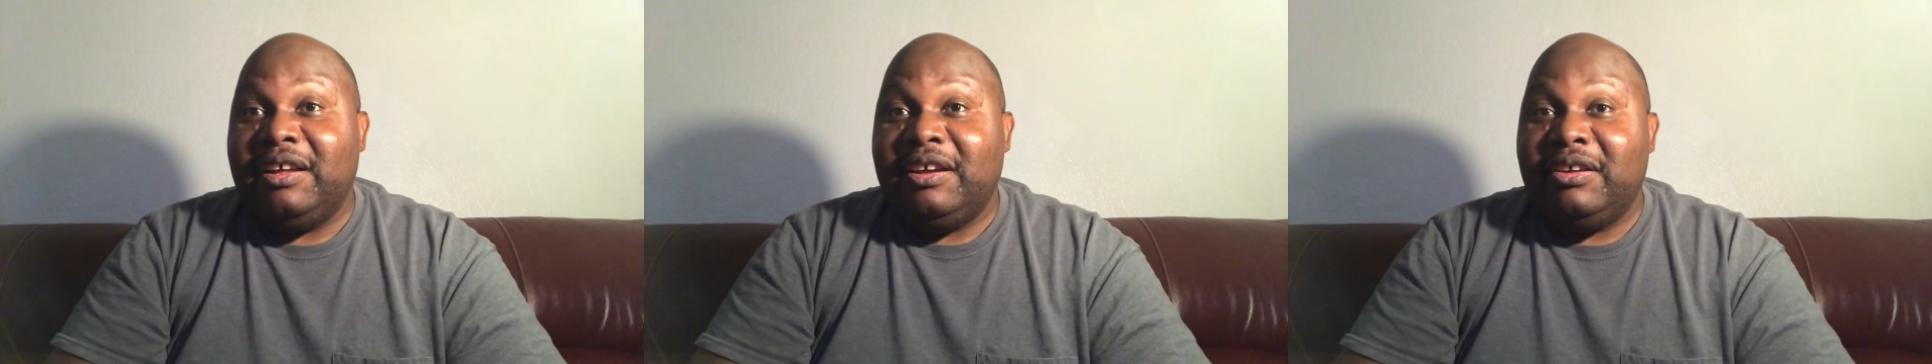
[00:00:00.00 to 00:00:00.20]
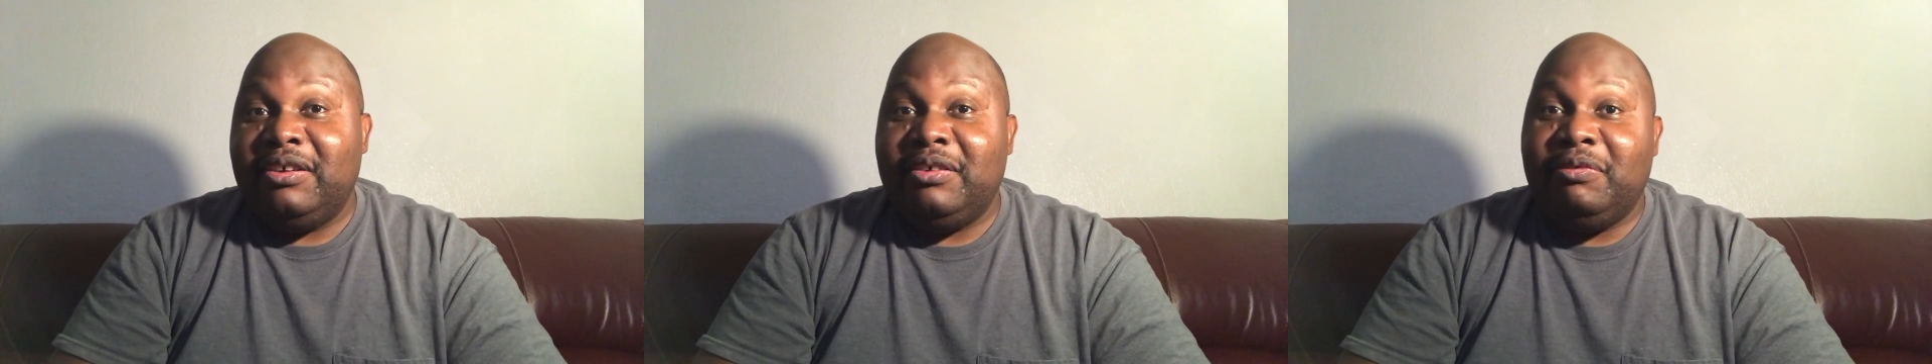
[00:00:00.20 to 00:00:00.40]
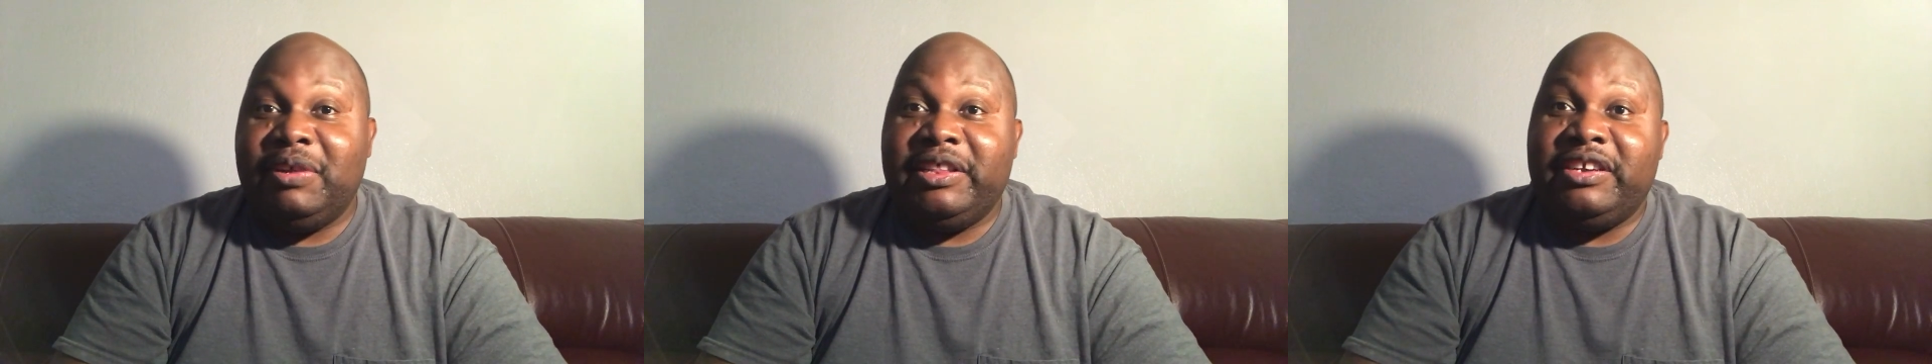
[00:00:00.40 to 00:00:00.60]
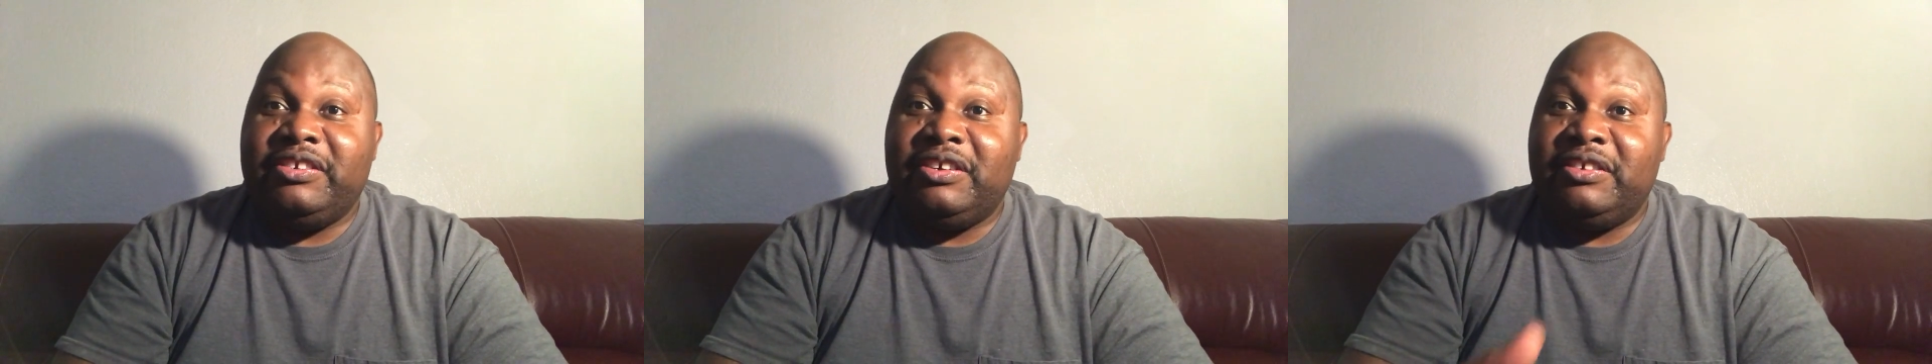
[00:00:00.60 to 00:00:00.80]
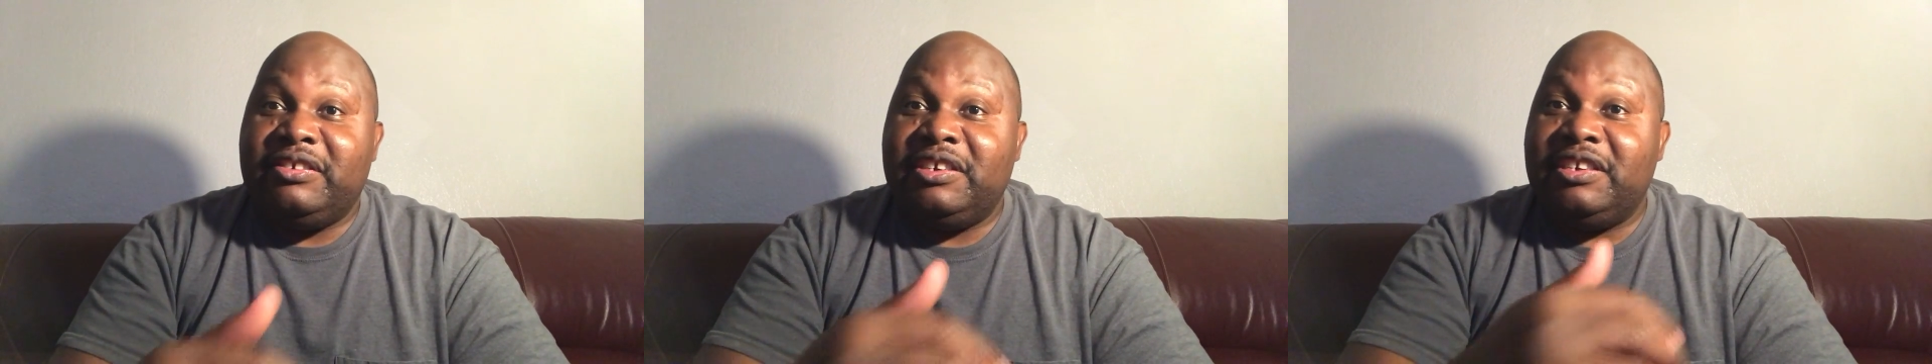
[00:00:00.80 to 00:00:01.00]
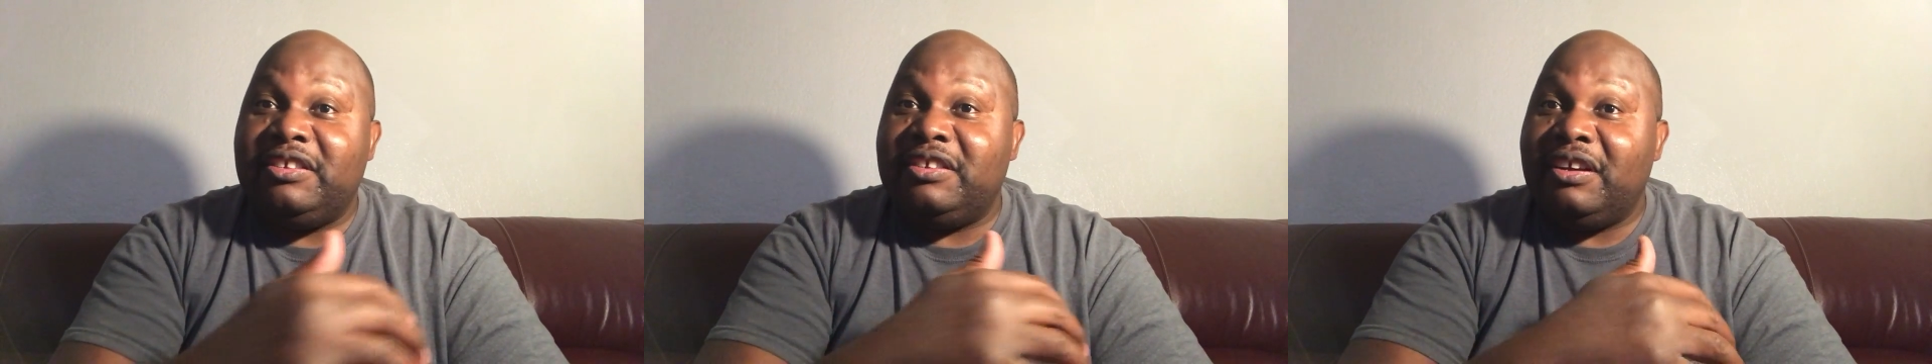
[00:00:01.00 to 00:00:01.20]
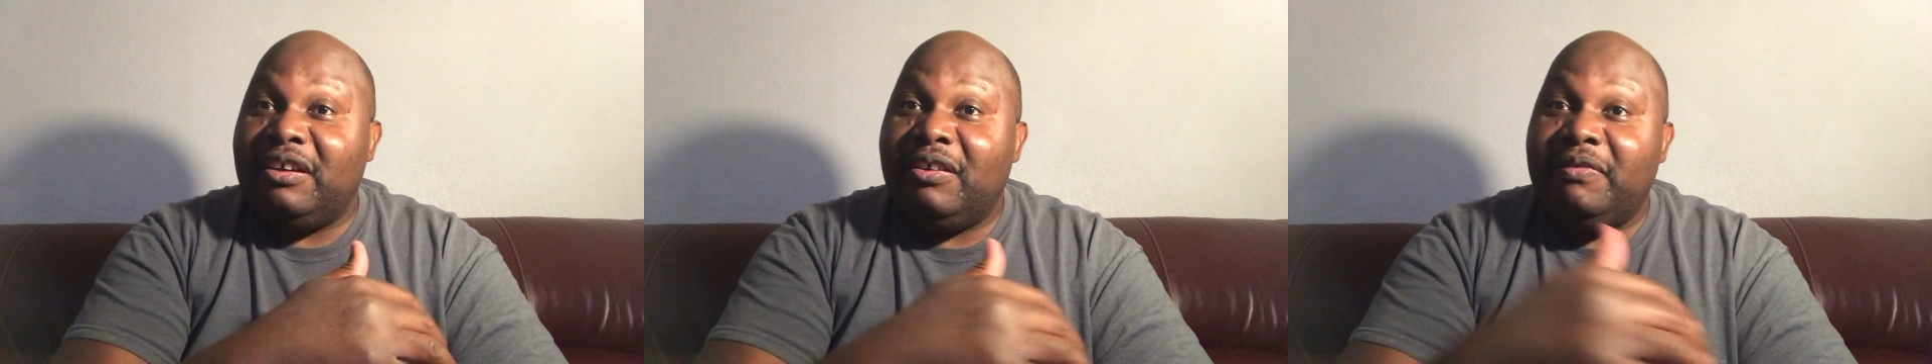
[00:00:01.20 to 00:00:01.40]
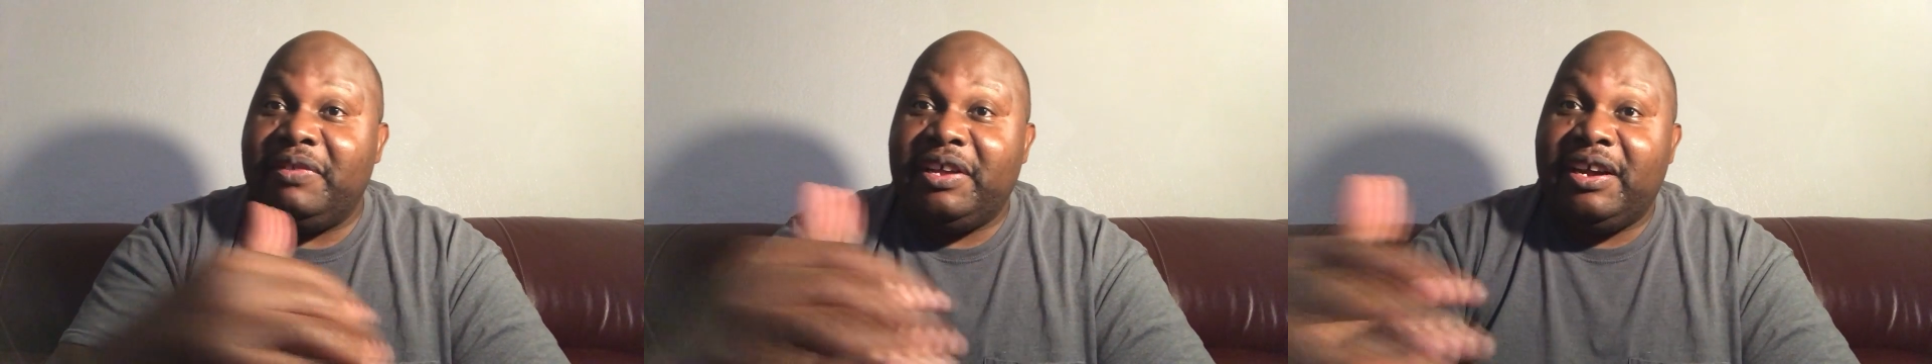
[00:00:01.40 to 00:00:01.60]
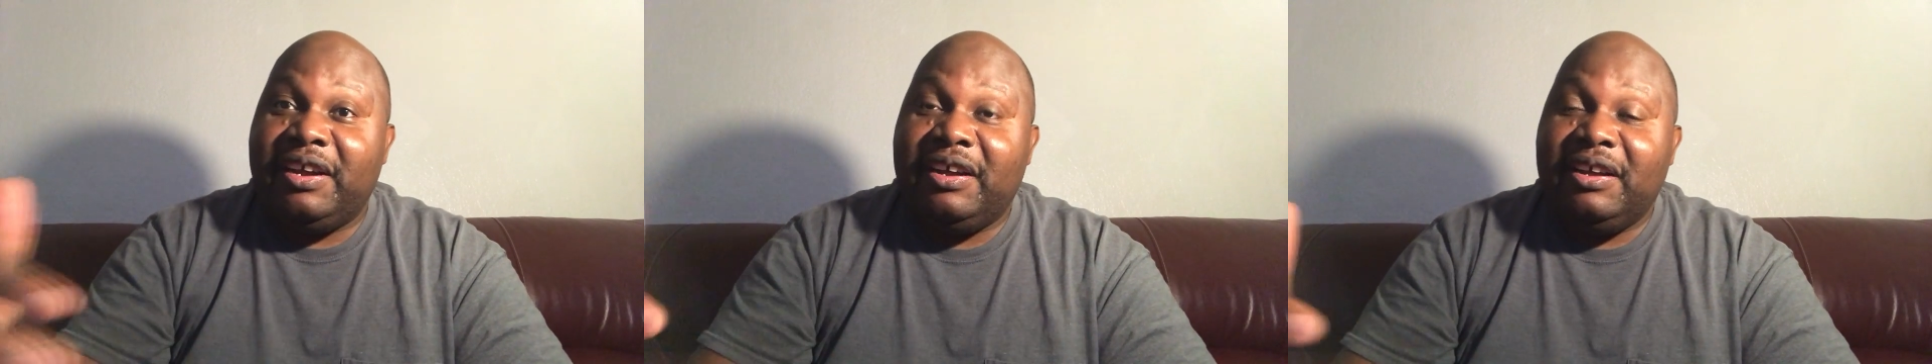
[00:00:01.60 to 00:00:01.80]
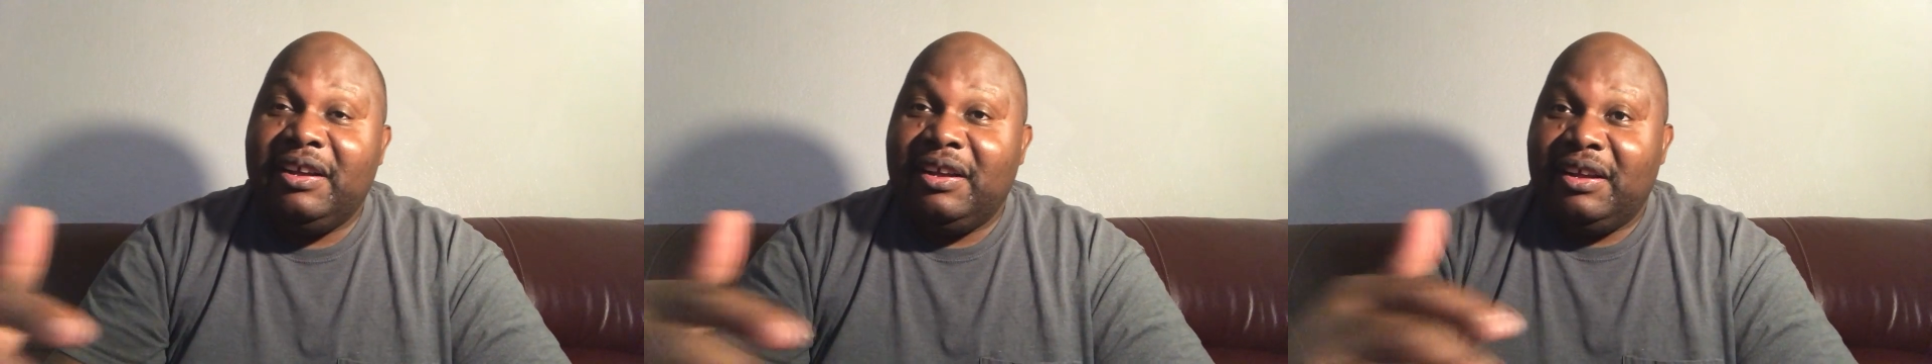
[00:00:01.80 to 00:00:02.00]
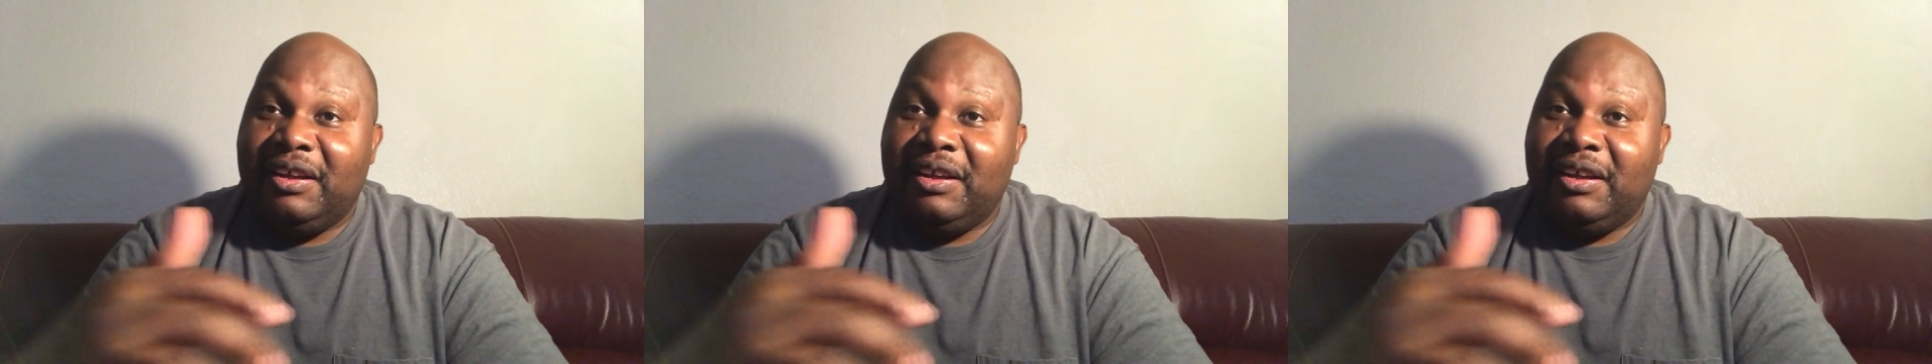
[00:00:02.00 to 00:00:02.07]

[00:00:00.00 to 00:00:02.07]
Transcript: You know what, the Transnistria over there,